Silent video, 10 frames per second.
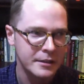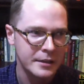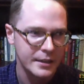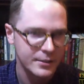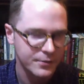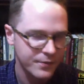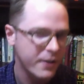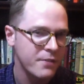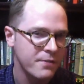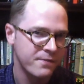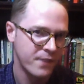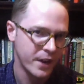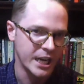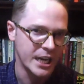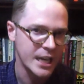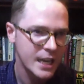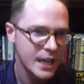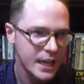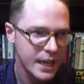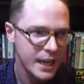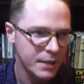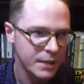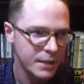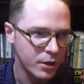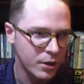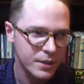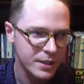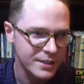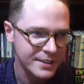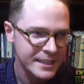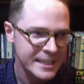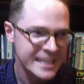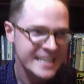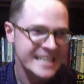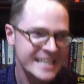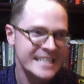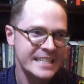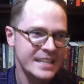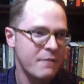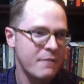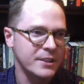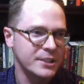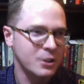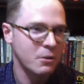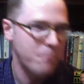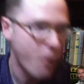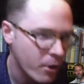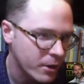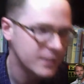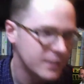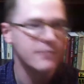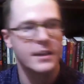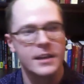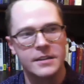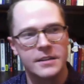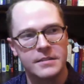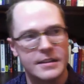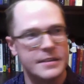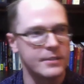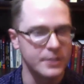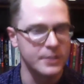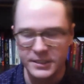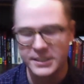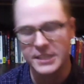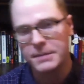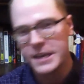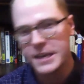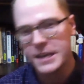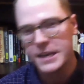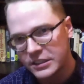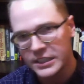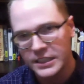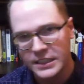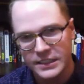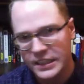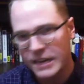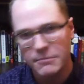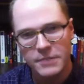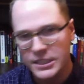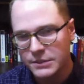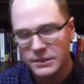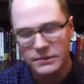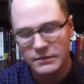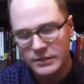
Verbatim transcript: he's very funny in the book because you know, everything's so important, and, and there's all these deep history, and he's like, I'm not even.